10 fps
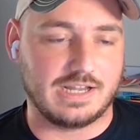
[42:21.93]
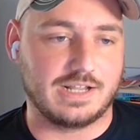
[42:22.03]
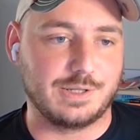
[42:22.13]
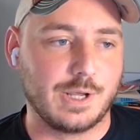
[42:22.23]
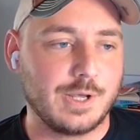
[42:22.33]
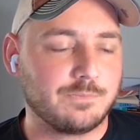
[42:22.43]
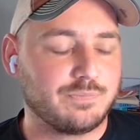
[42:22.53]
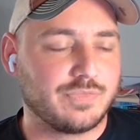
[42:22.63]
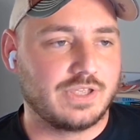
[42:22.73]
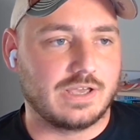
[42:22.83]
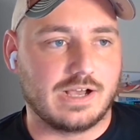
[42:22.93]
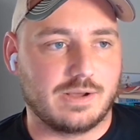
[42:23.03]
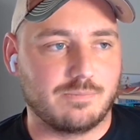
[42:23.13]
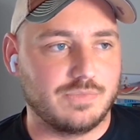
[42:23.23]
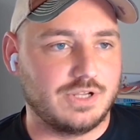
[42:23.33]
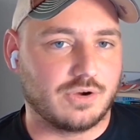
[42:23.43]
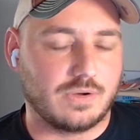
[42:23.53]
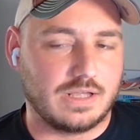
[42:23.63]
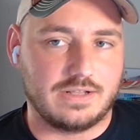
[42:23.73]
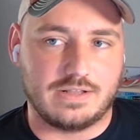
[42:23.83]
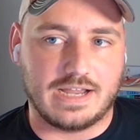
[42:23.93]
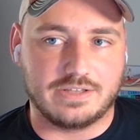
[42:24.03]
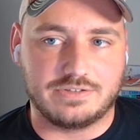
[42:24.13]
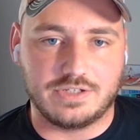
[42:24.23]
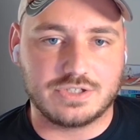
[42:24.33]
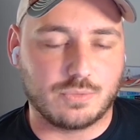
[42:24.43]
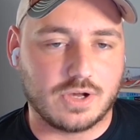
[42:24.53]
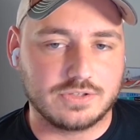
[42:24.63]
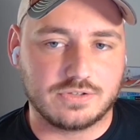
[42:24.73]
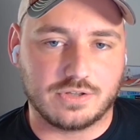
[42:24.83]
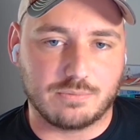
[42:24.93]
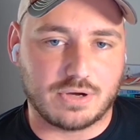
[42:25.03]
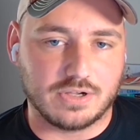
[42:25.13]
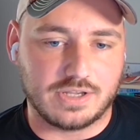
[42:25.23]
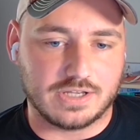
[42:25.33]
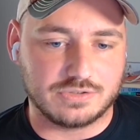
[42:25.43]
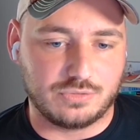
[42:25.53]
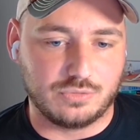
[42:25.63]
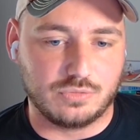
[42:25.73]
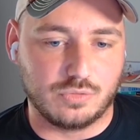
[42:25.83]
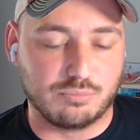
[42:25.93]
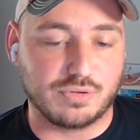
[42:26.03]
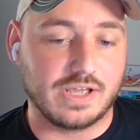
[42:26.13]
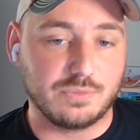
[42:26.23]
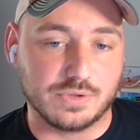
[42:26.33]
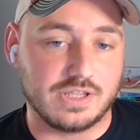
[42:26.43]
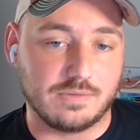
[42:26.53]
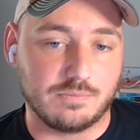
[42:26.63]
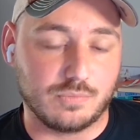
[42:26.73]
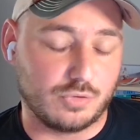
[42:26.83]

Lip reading: And I had CJ Watson on the podcast who played with him,